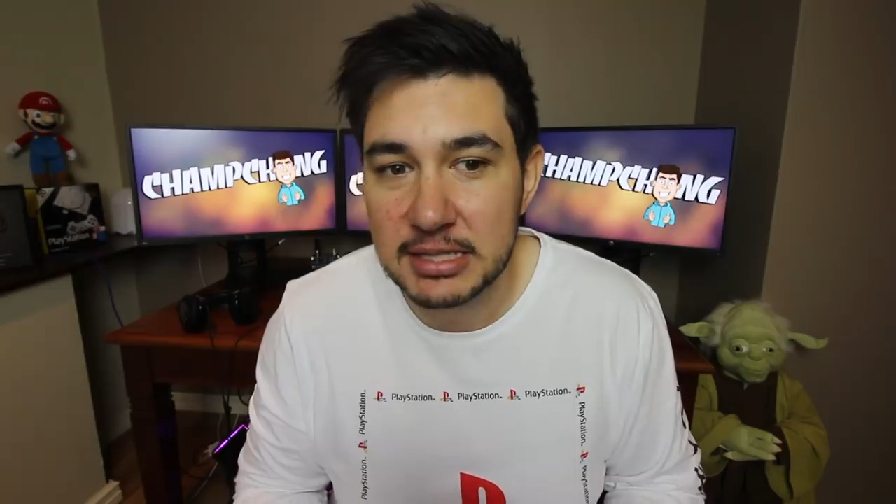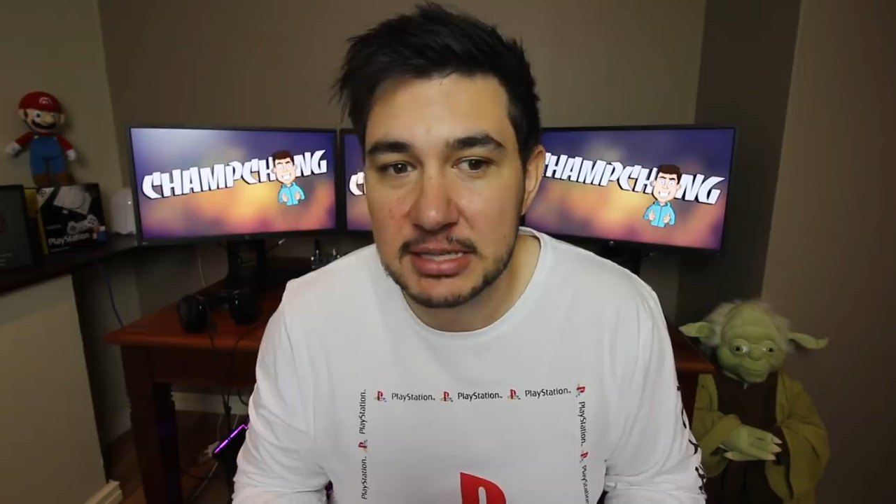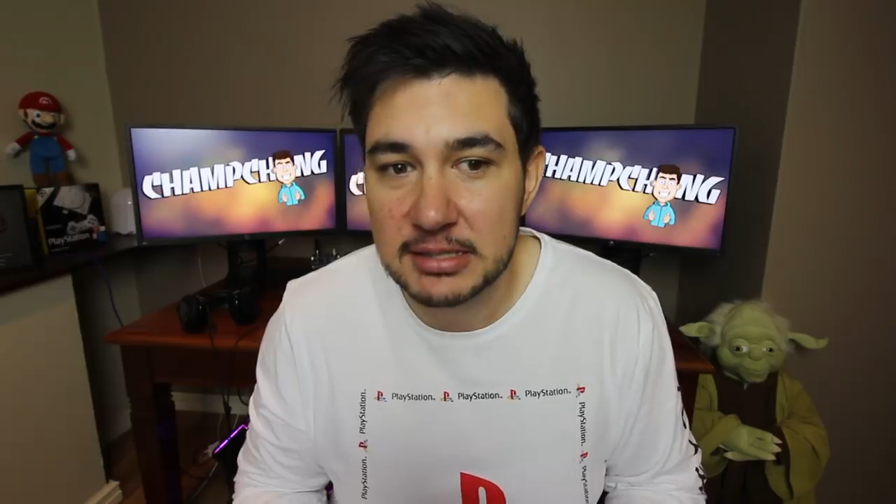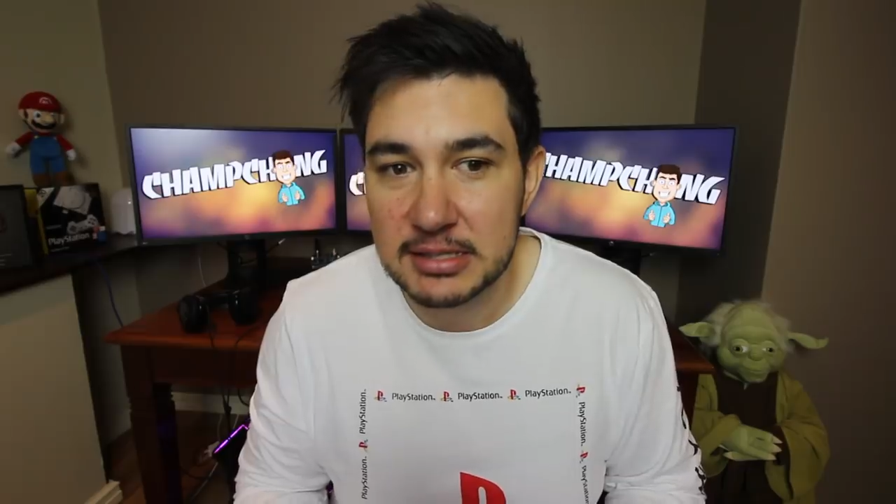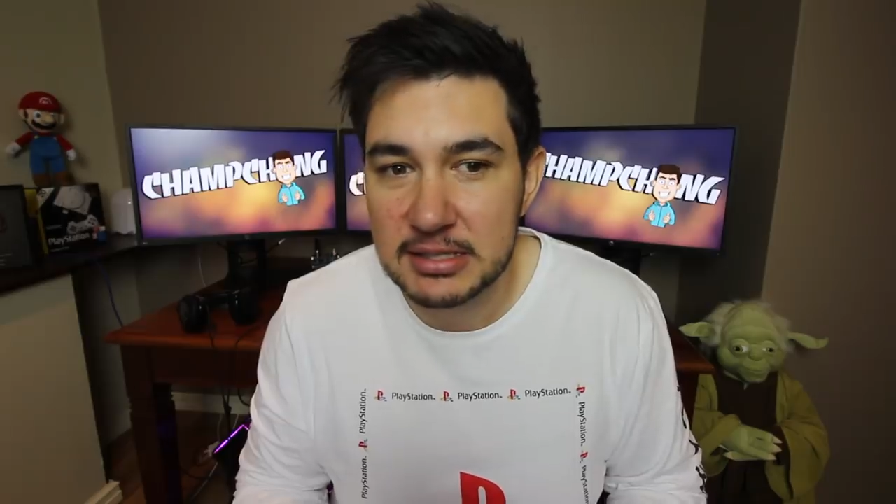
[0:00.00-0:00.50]

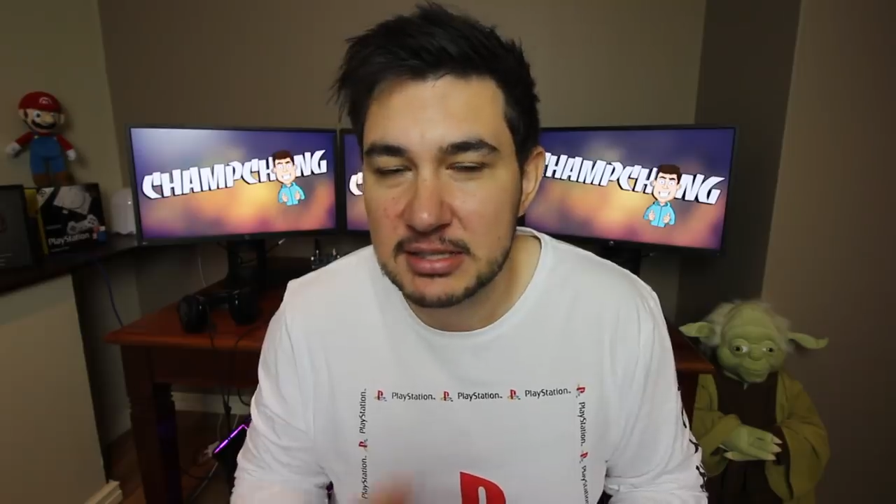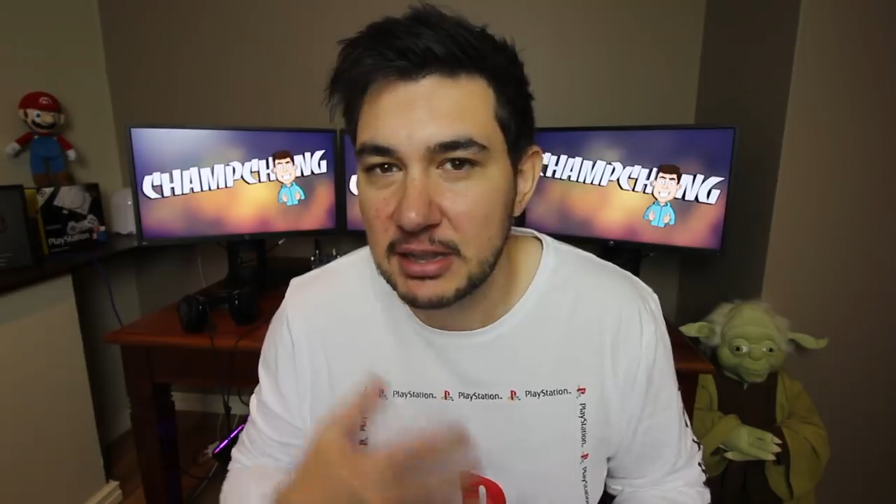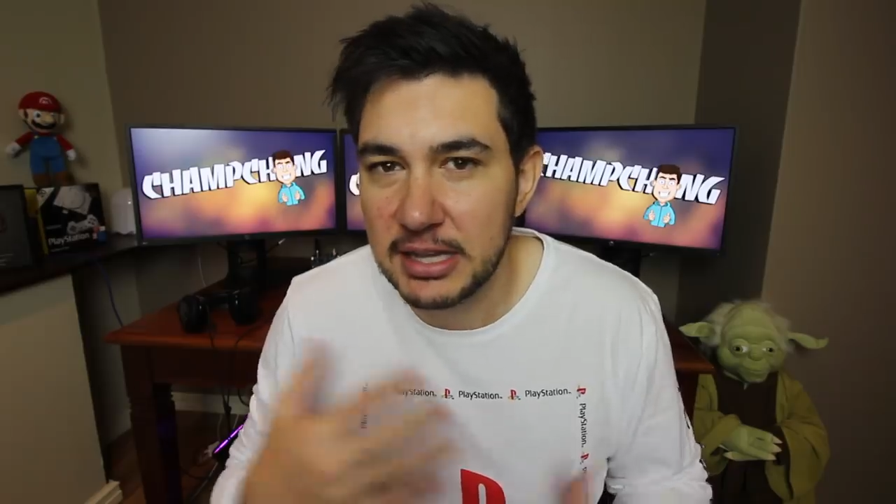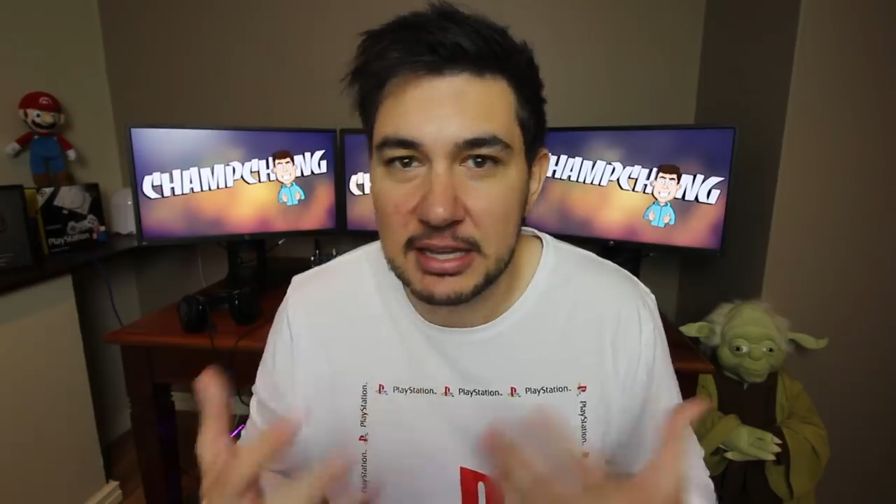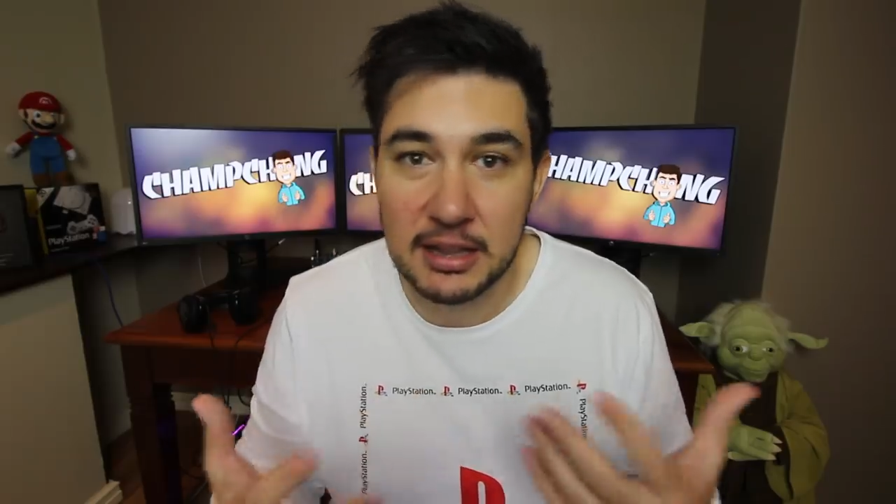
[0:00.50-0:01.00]
since
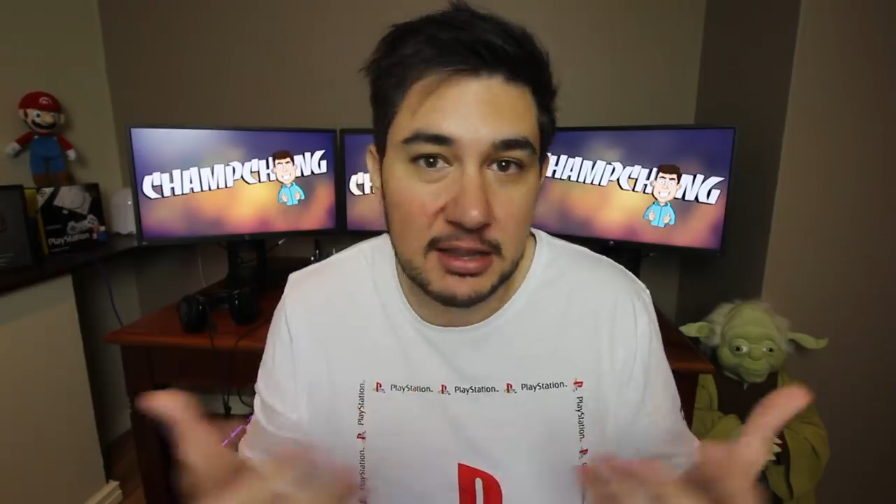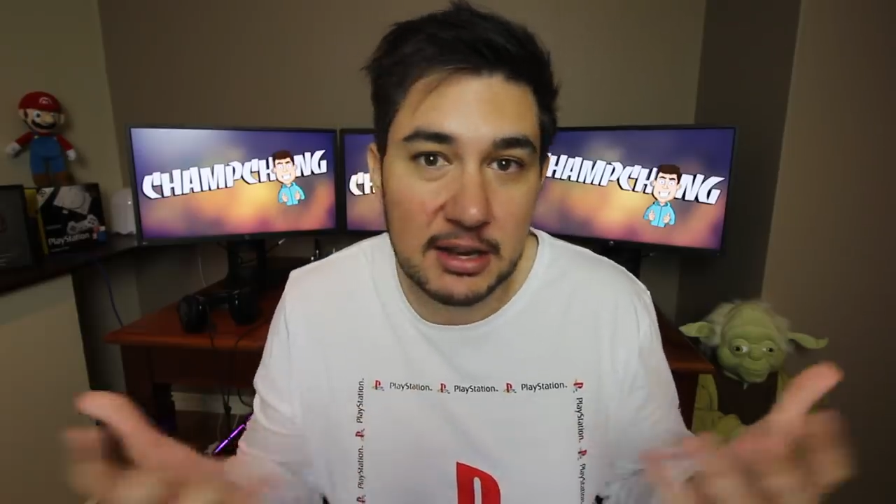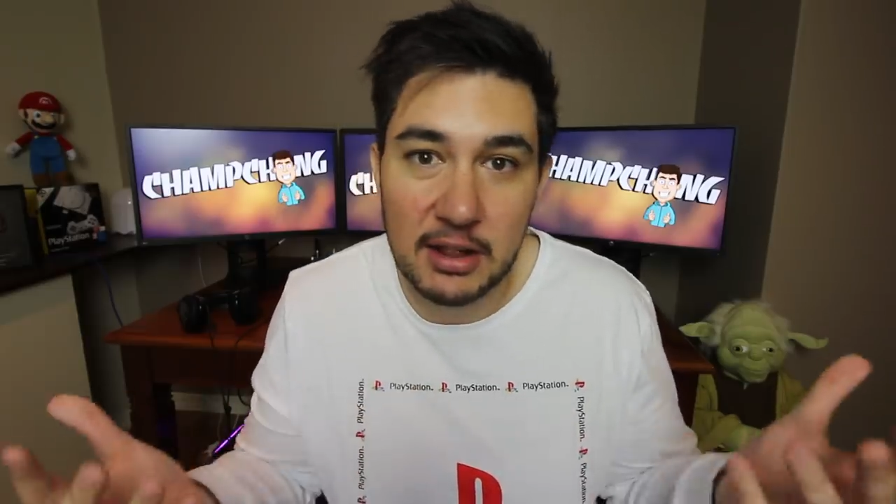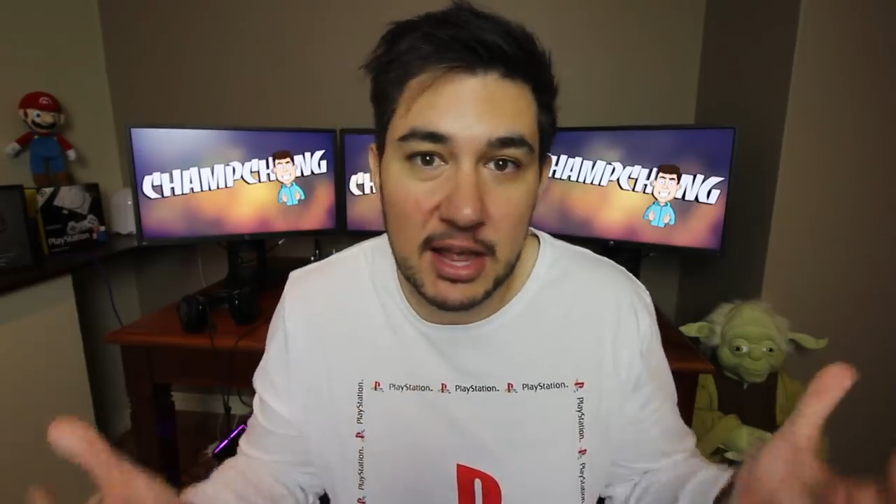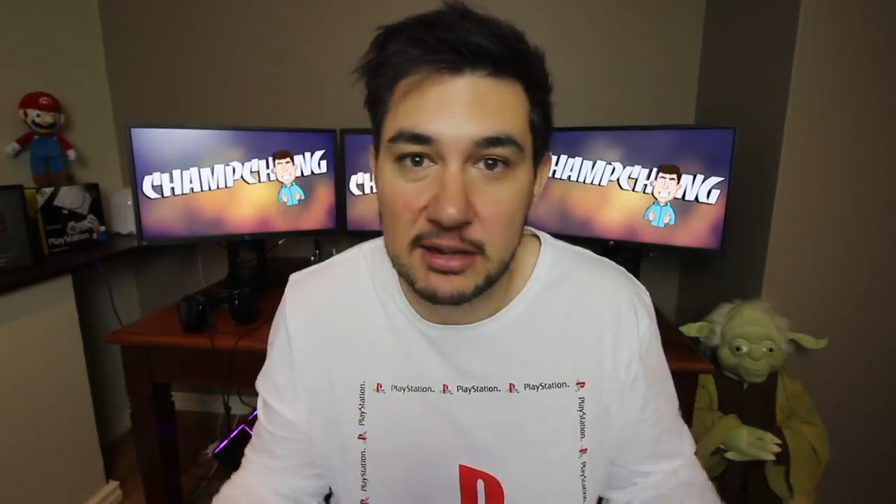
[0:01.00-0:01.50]
legally
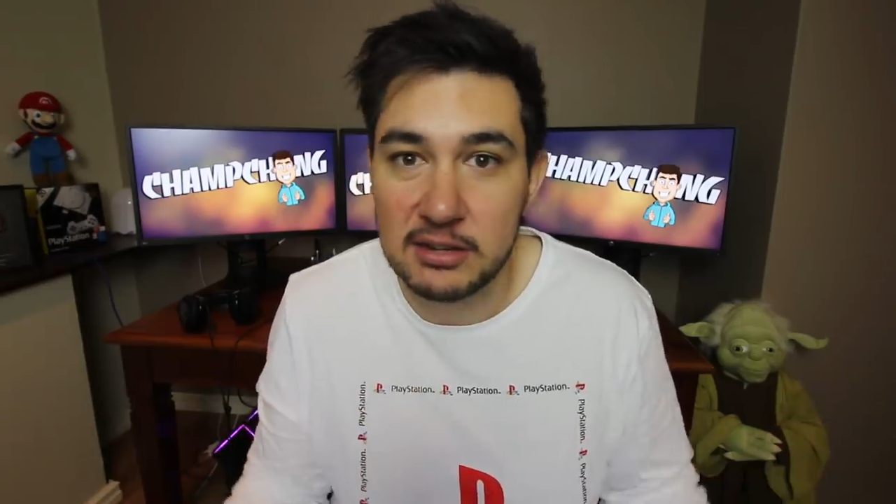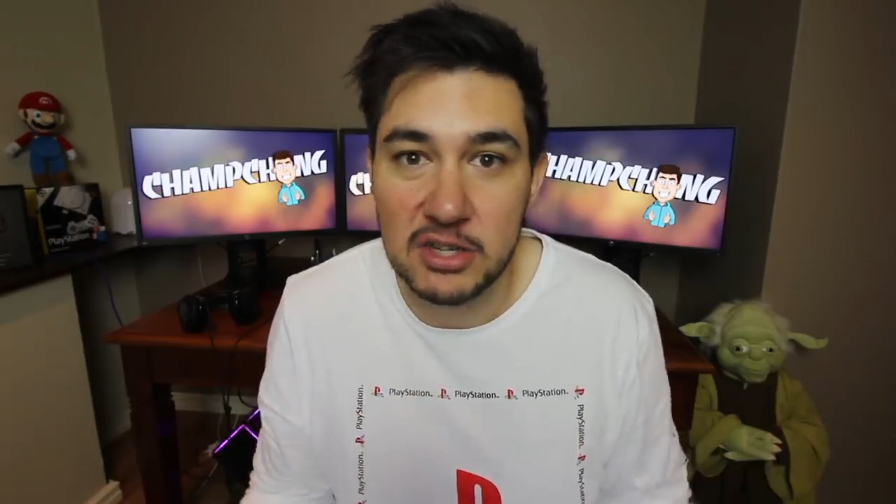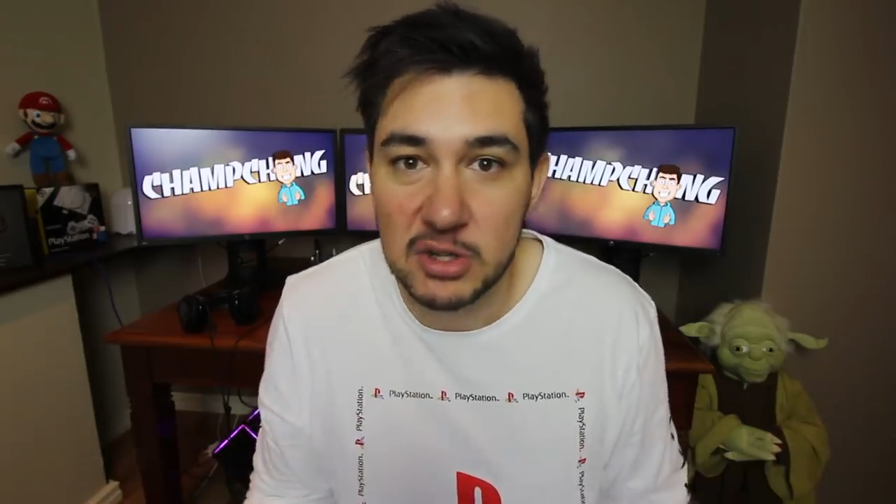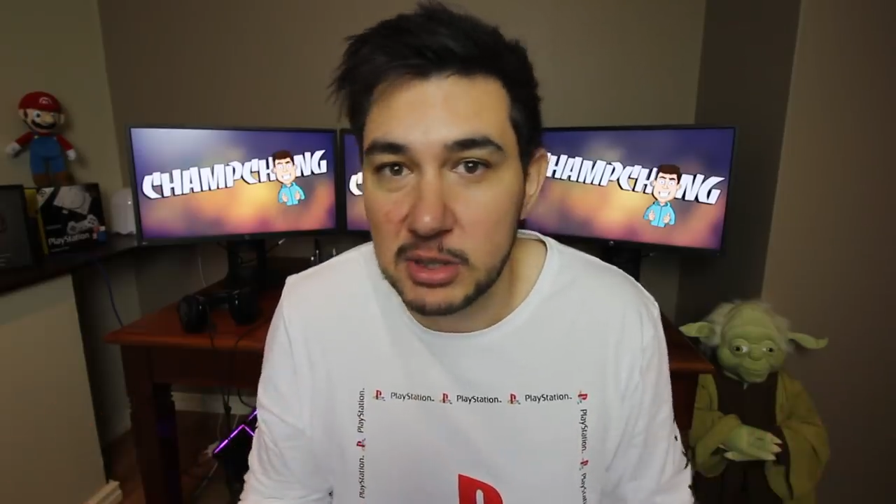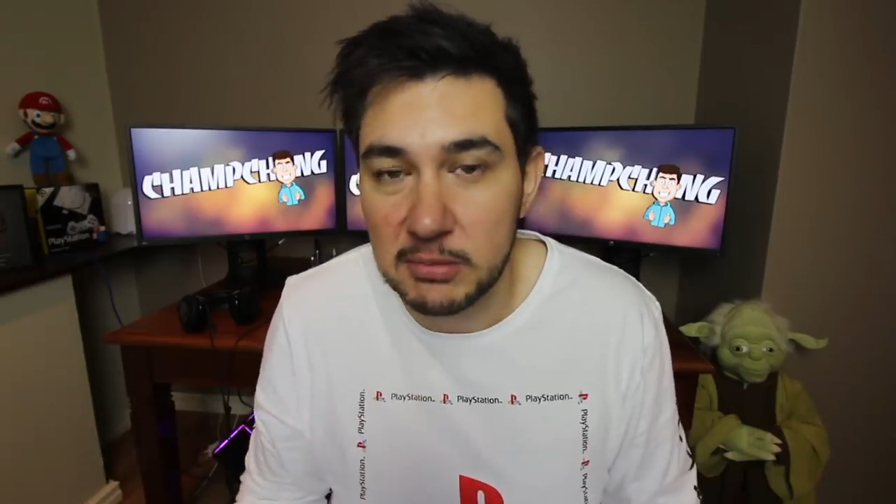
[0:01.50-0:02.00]
they're allowed to
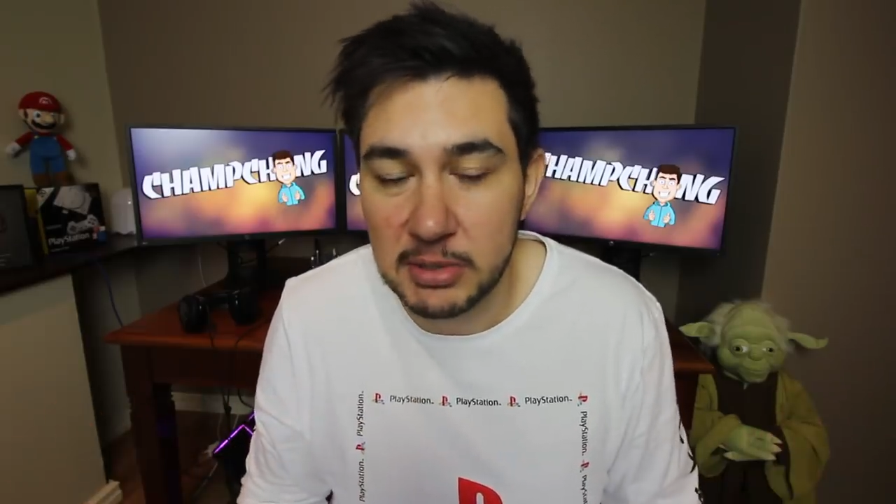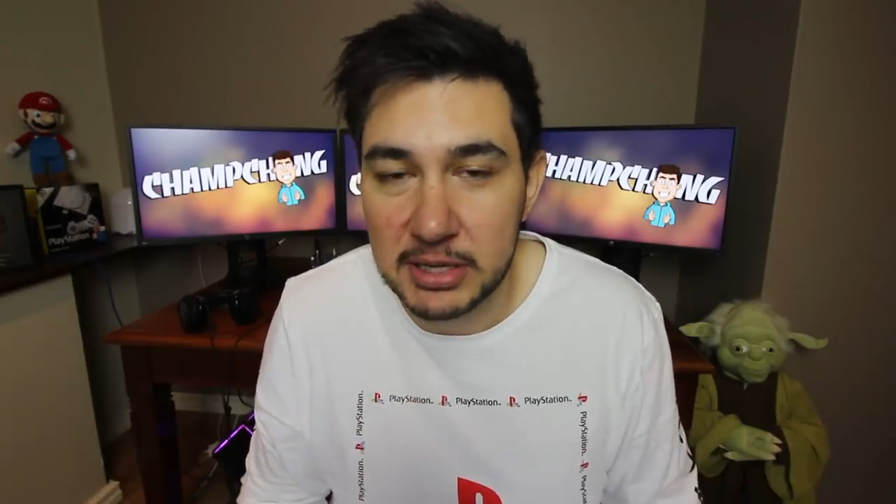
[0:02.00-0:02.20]
do it,